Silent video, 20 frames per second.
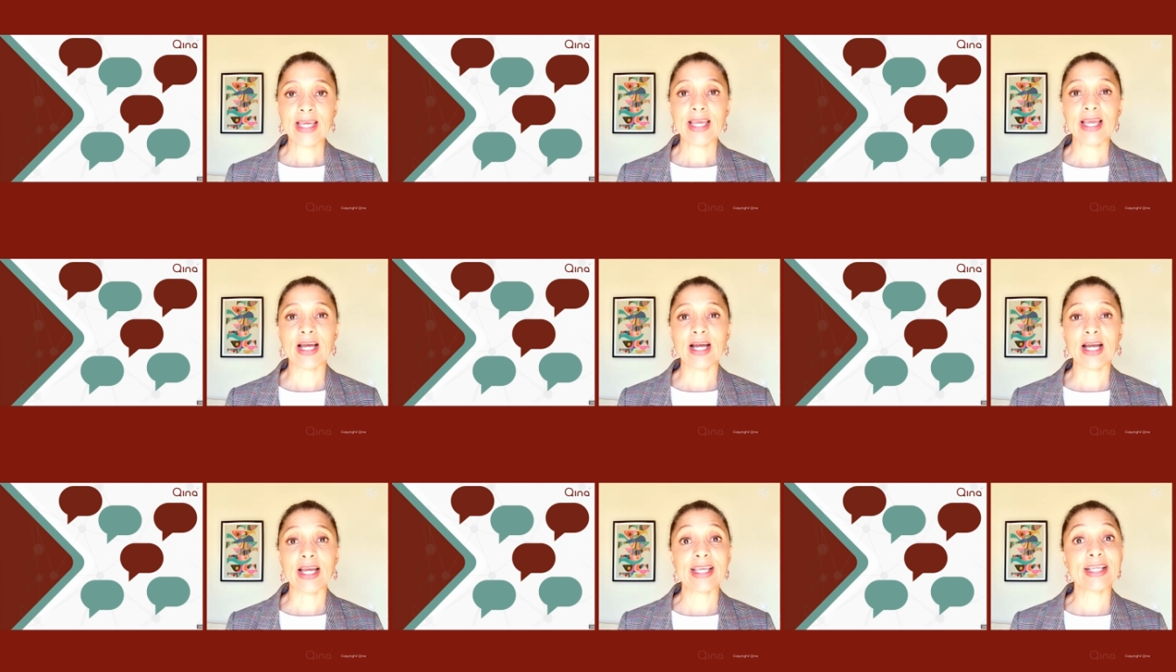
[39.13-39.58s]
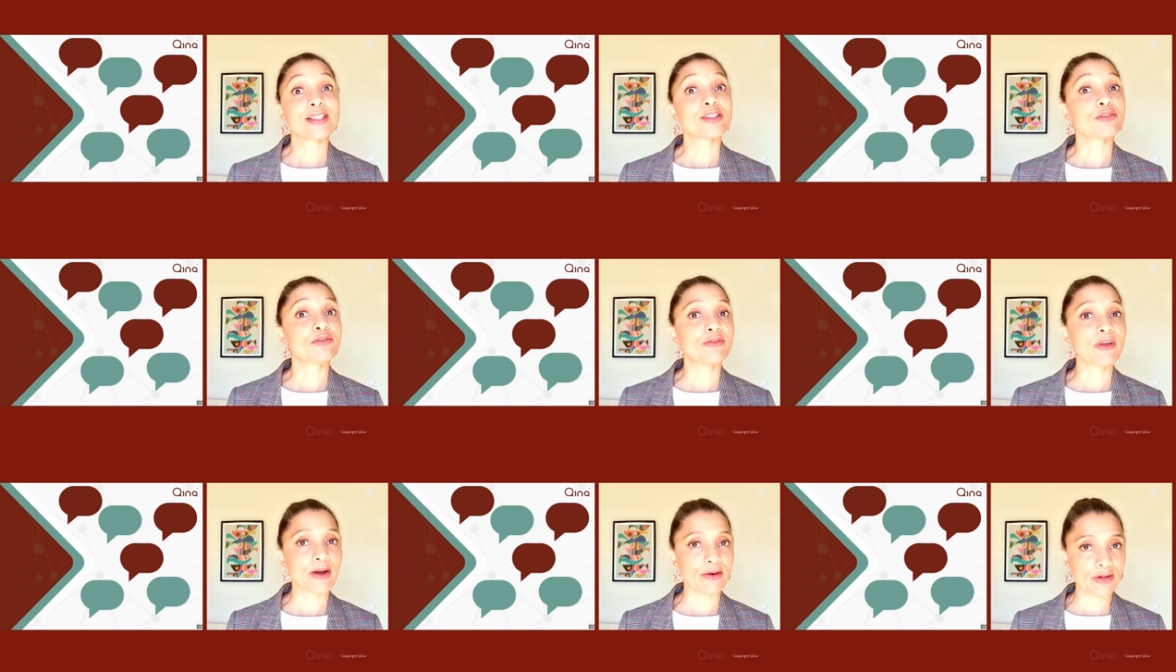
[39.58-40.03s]
it's
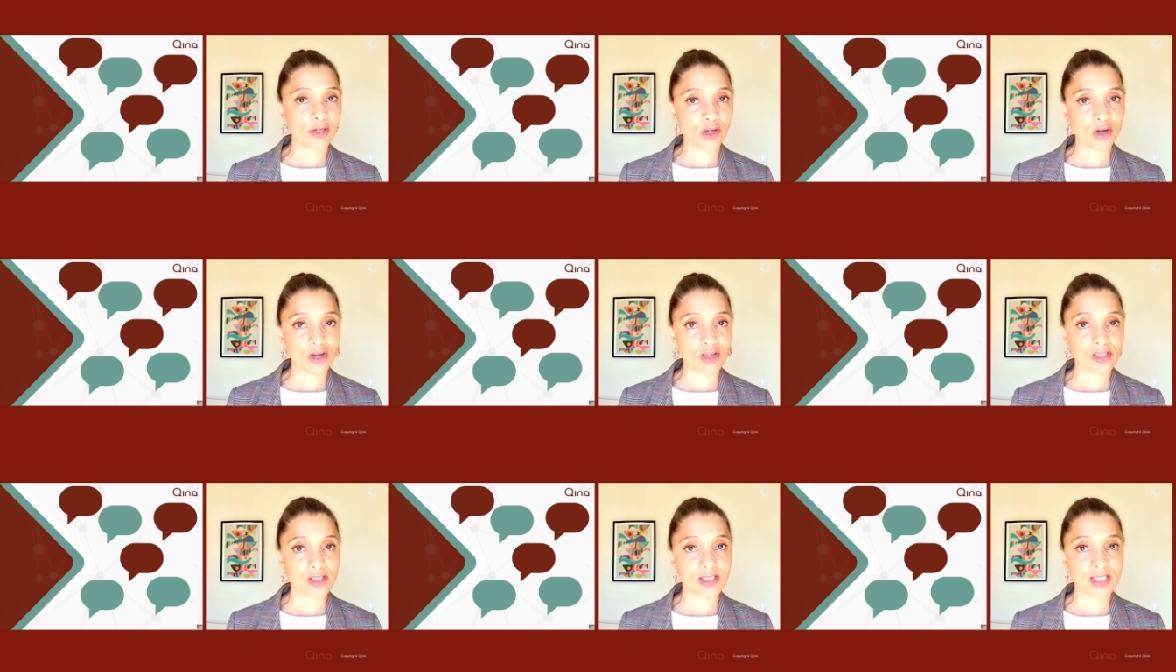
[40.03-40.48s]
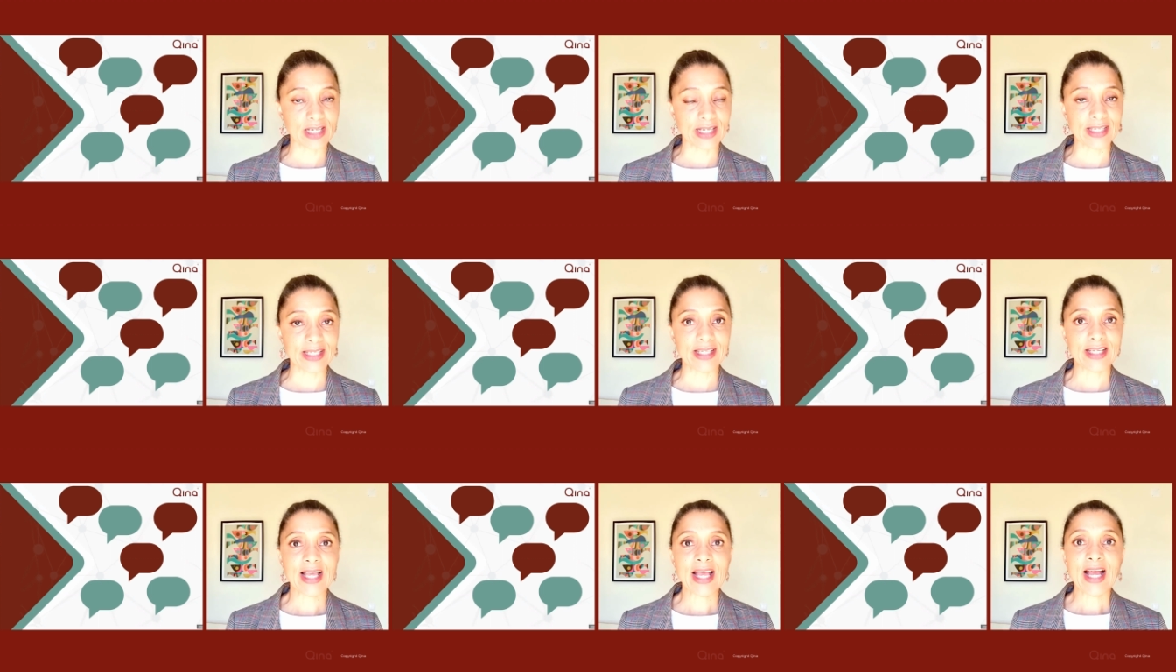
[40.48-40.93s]
very
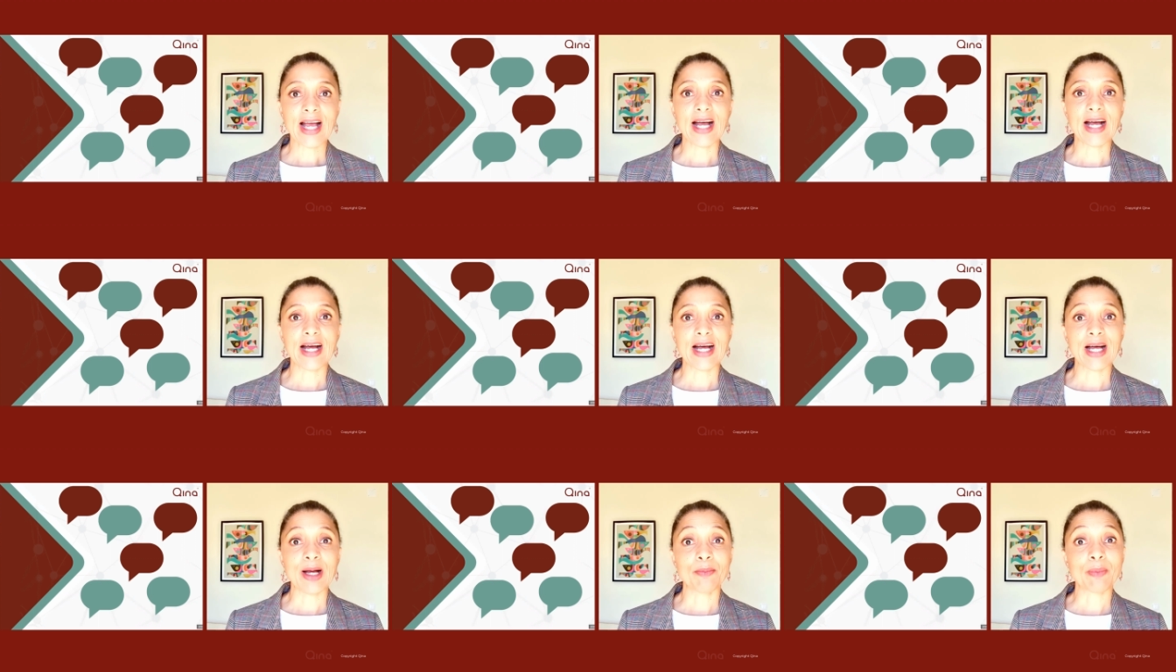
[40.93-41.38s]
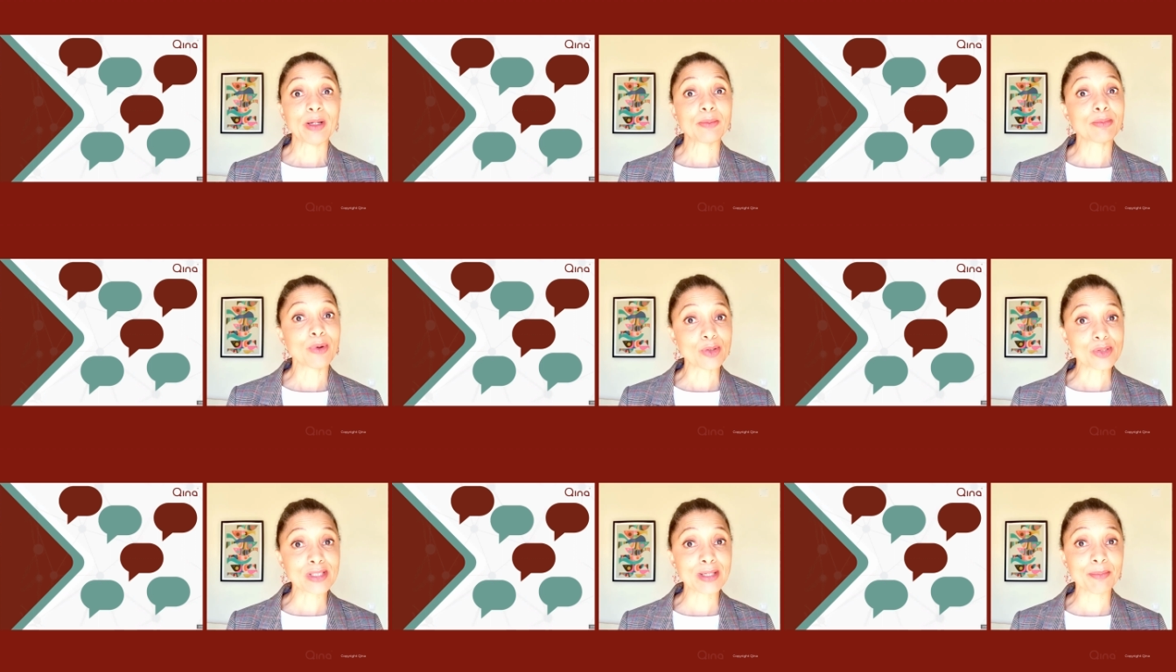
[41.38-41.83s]
costly, but
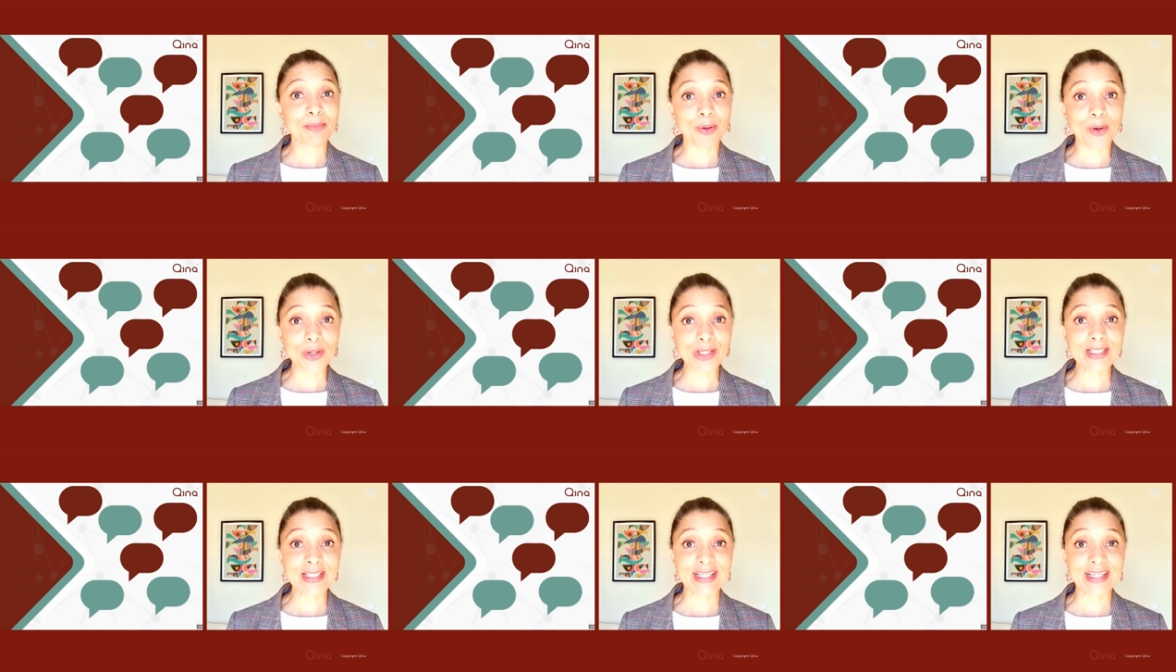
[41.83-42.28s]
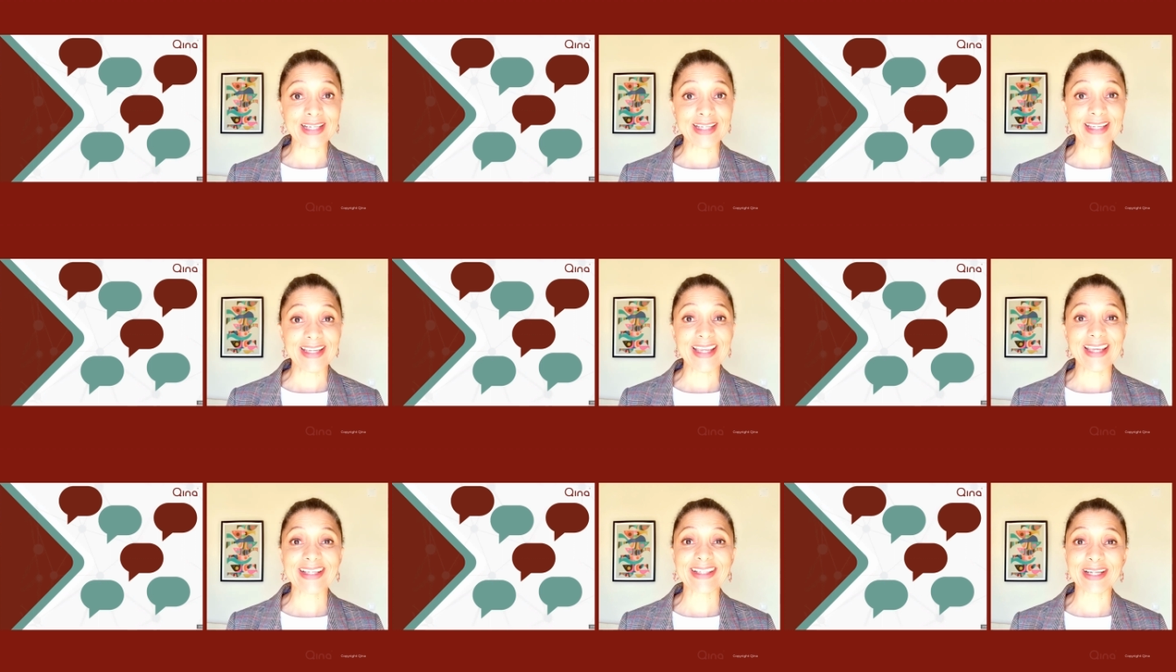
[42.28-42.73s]
most
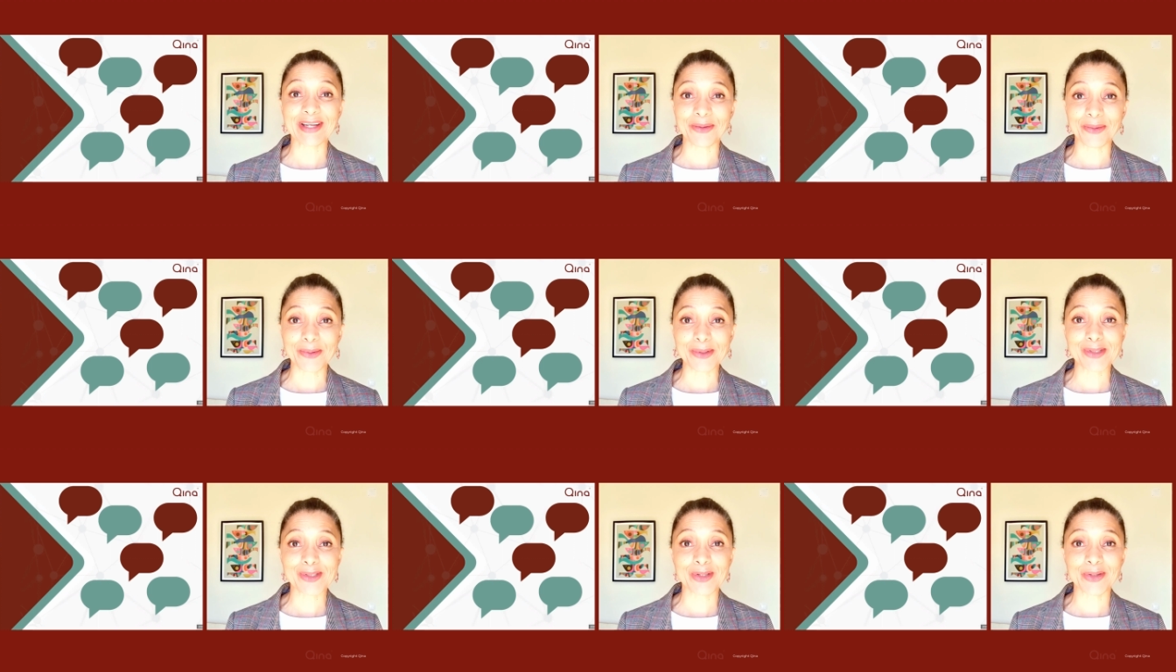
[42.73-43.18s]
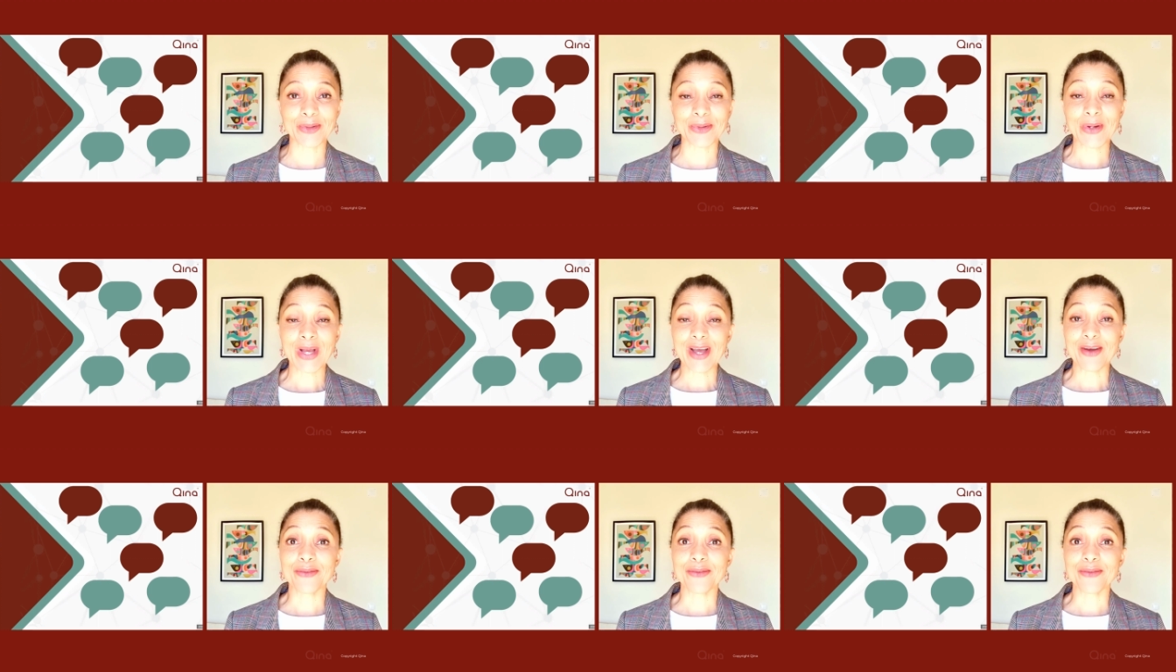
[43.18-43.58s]
importantly, it can also